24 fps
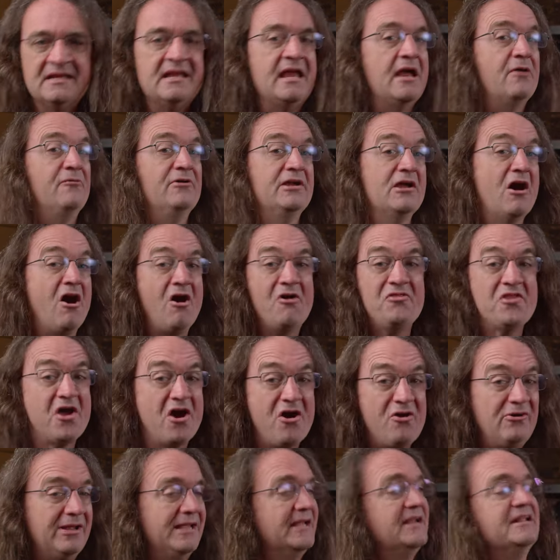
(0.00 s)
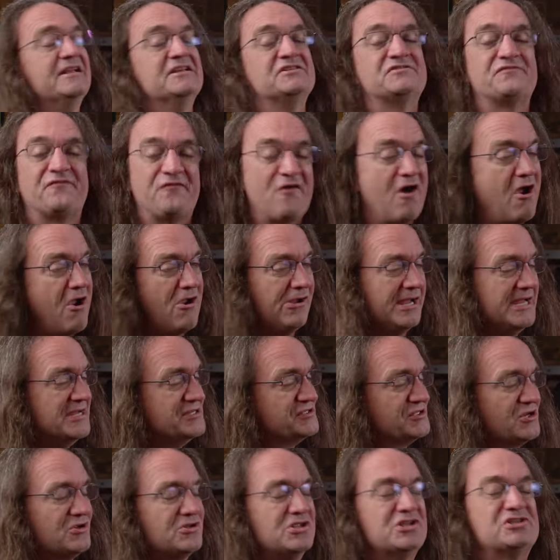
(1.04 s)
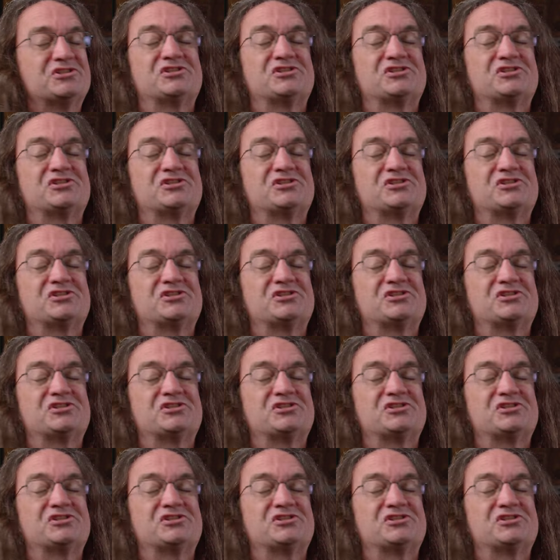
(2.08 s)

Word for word: And we all know it is far easier to